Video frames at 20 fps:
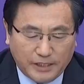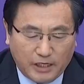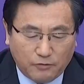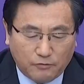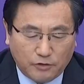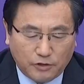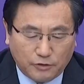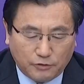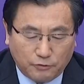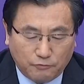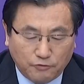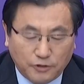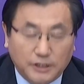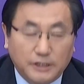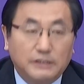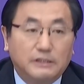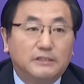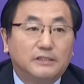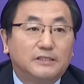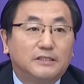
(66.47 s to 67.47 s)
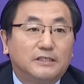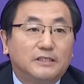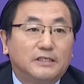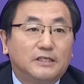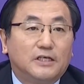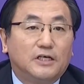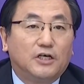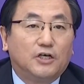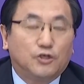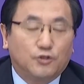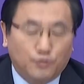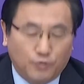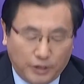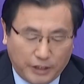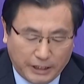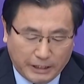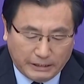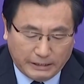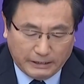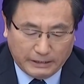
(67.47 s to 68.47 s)
Tourism paid great
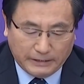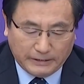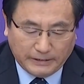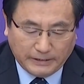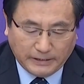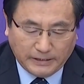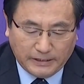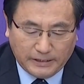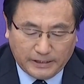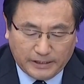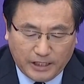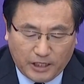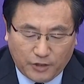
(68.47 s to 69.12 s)
attention to the issue.